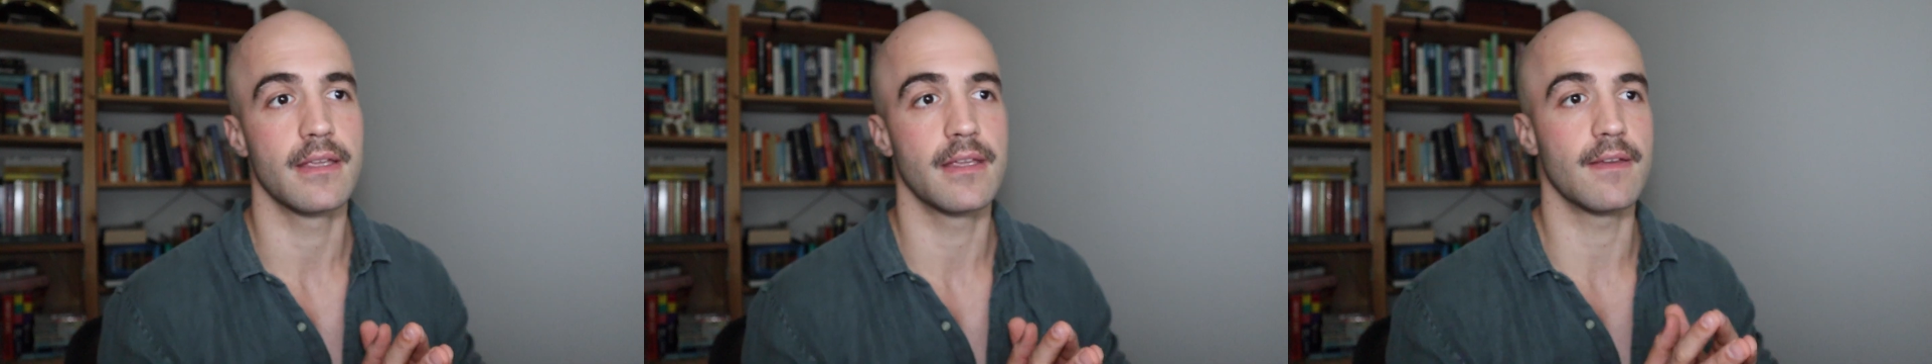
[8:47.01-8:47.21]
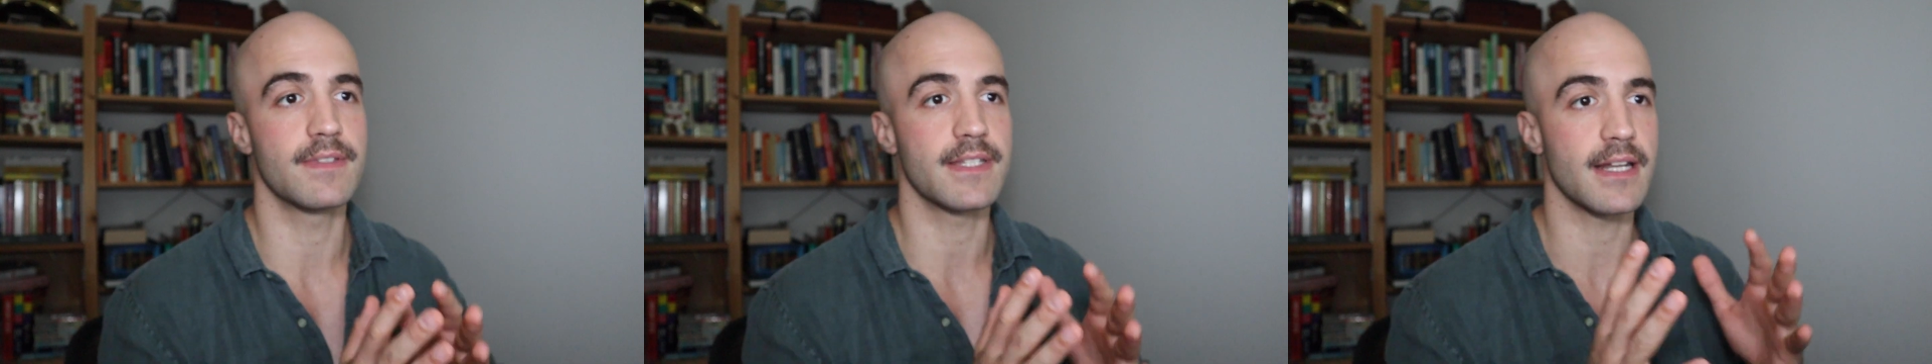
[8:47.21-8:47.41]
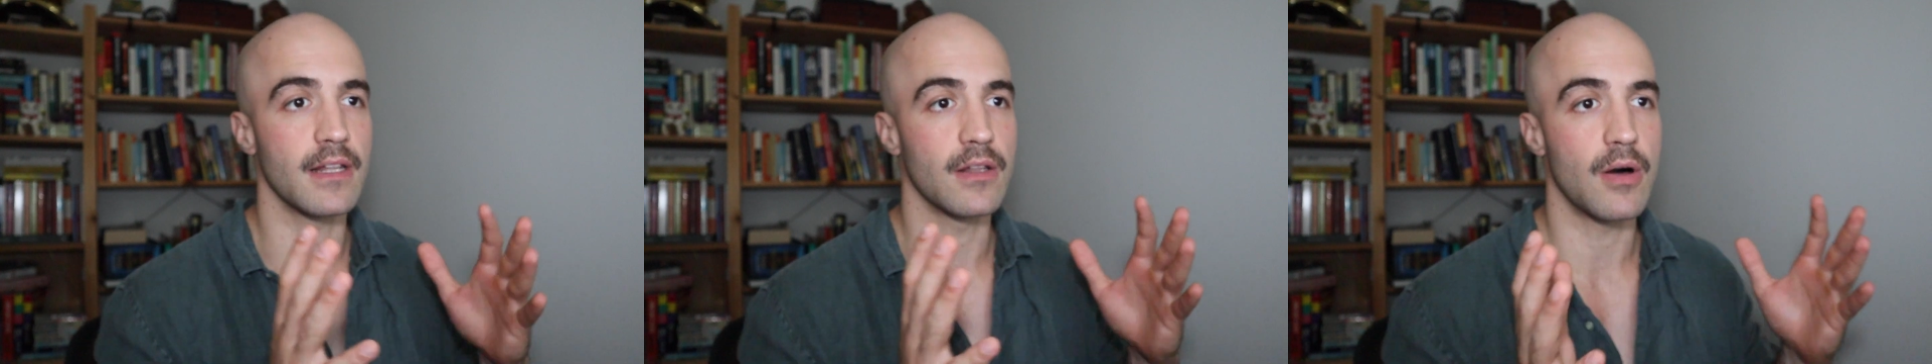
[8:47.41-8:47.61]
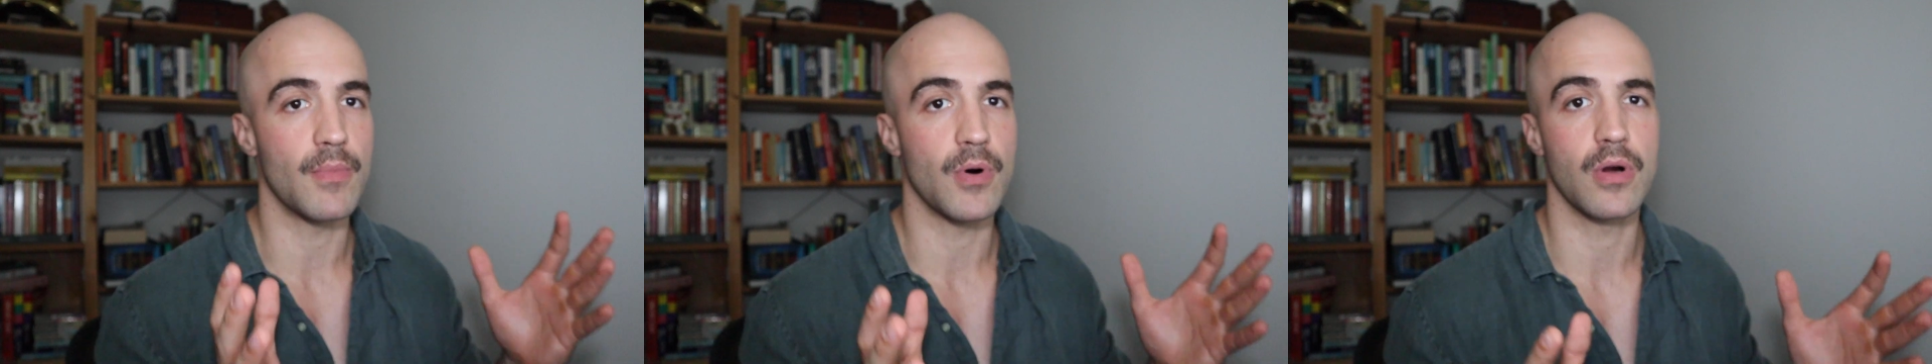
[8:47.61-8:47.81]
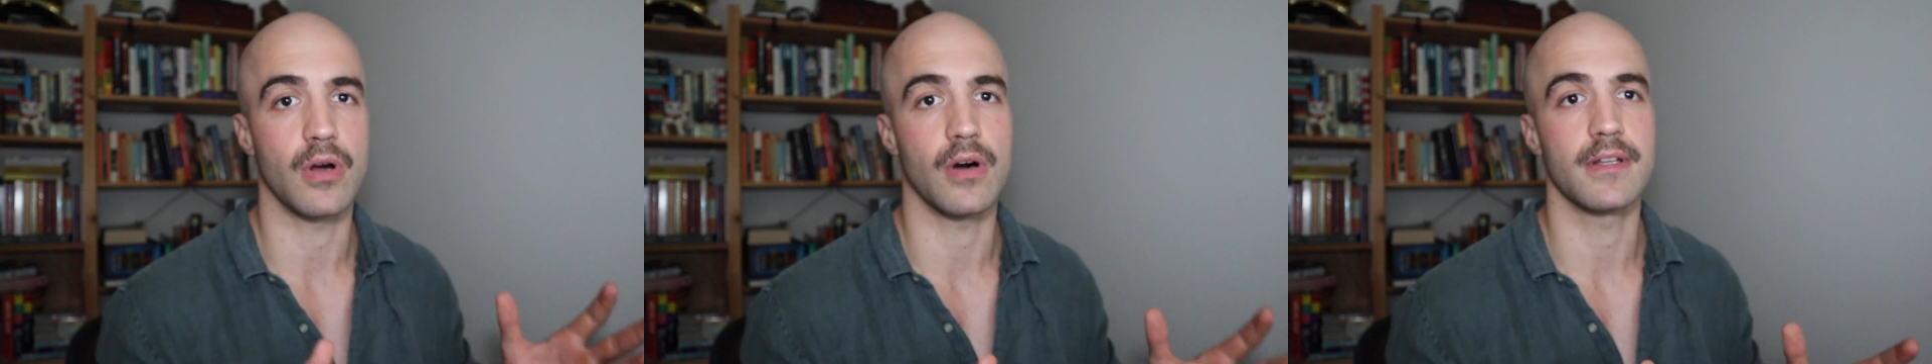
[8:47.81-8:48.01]
Gives it a lot
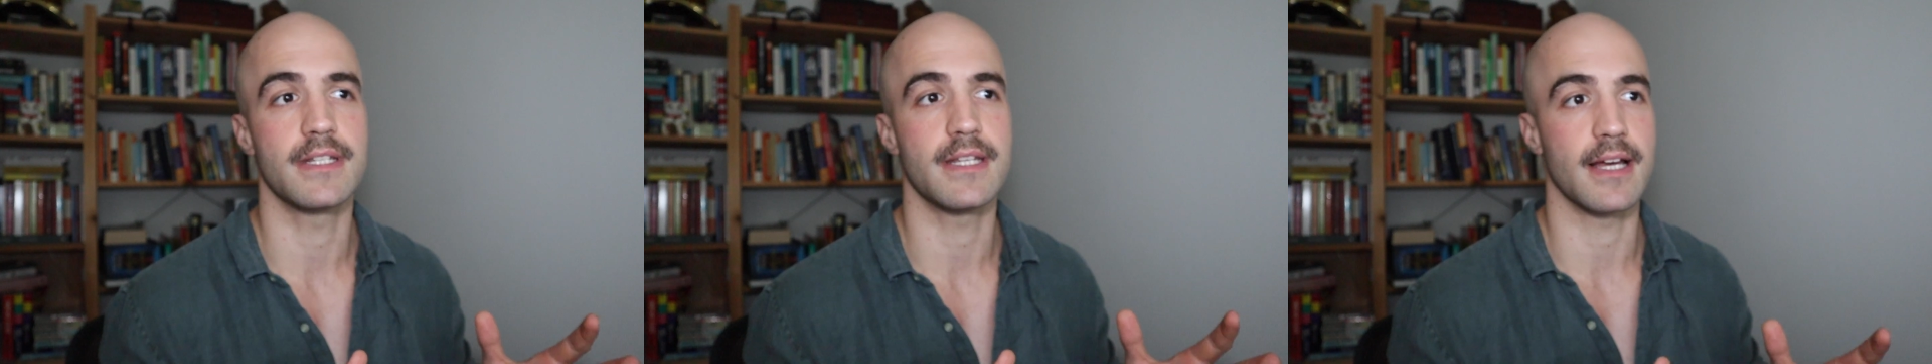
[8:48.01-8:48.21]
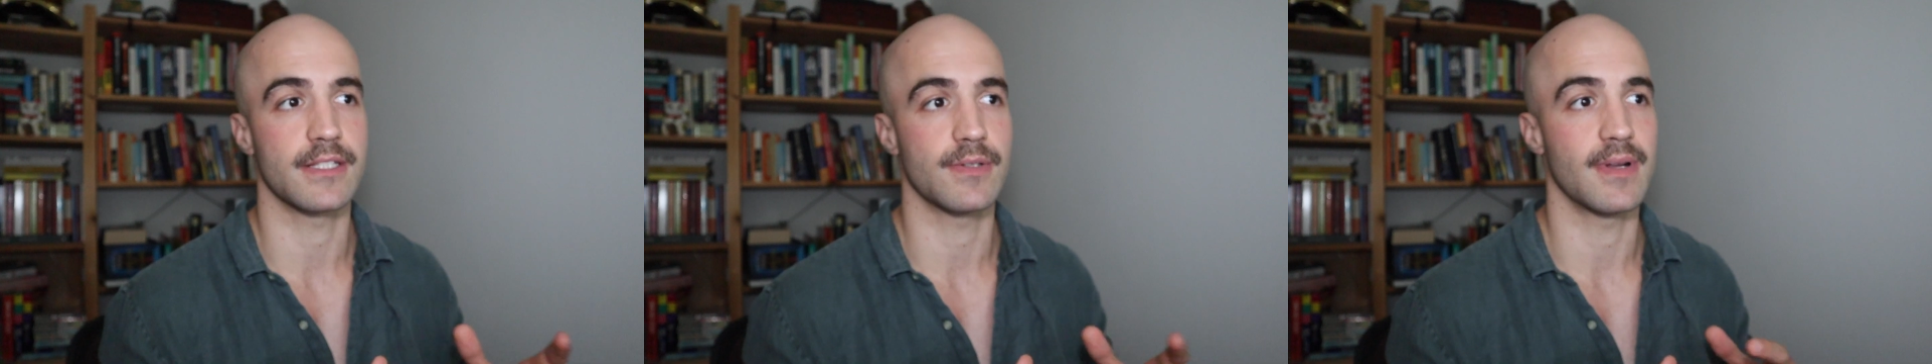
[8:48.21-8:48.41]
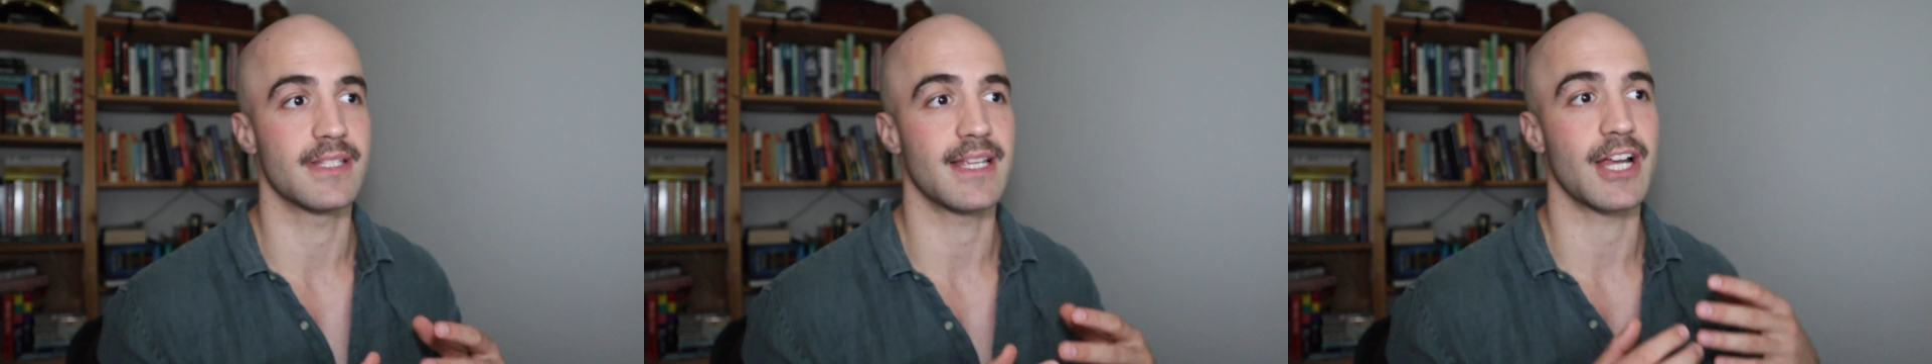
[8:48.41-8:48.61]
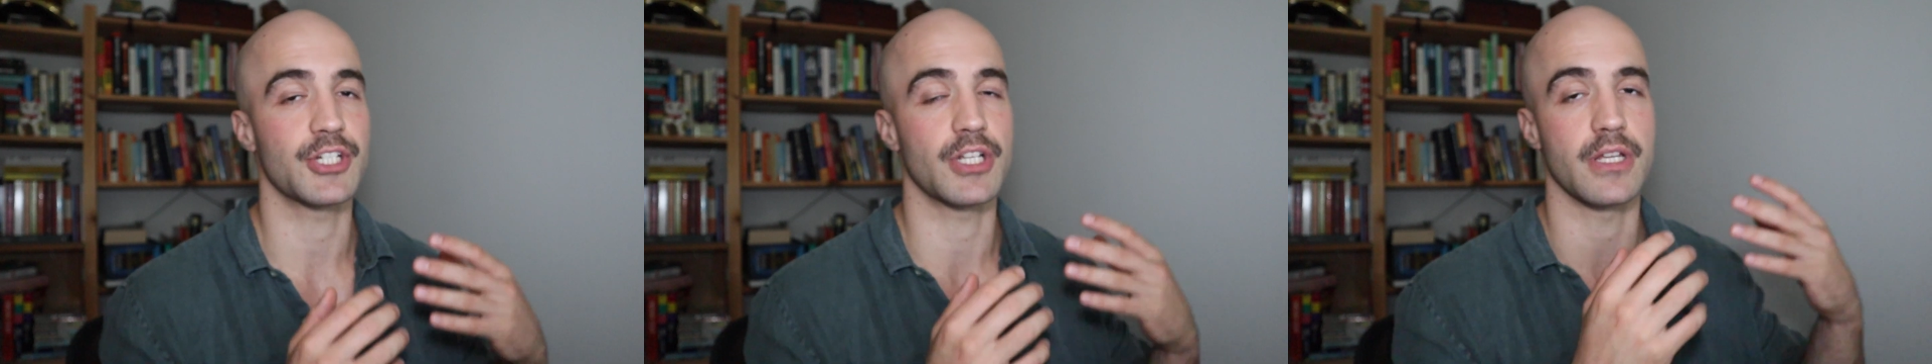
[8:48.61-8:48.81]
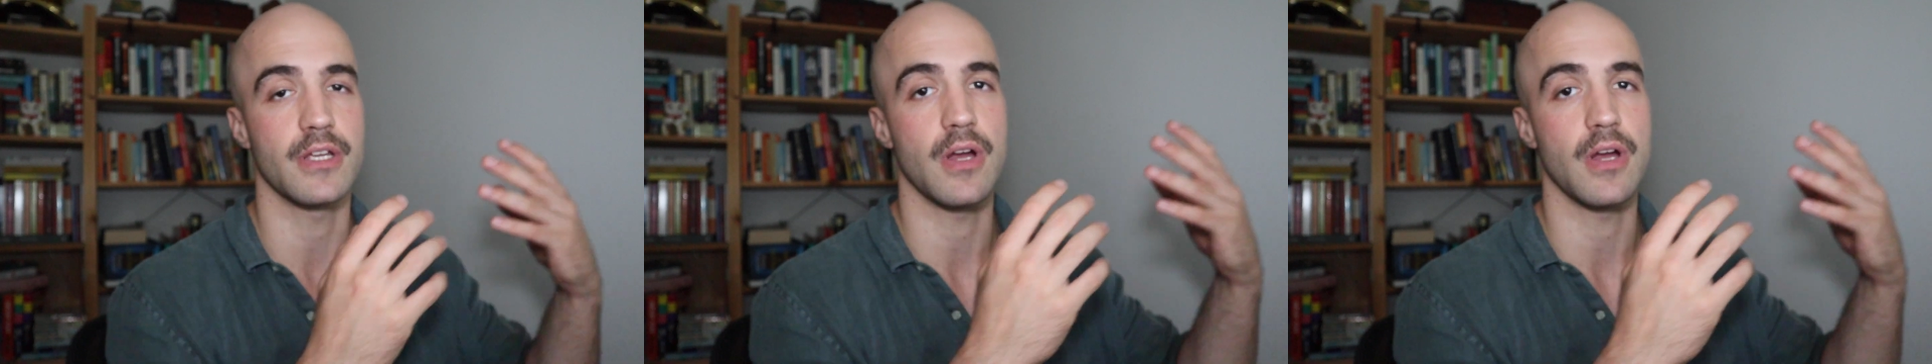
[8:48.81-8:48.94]
more context when it's actually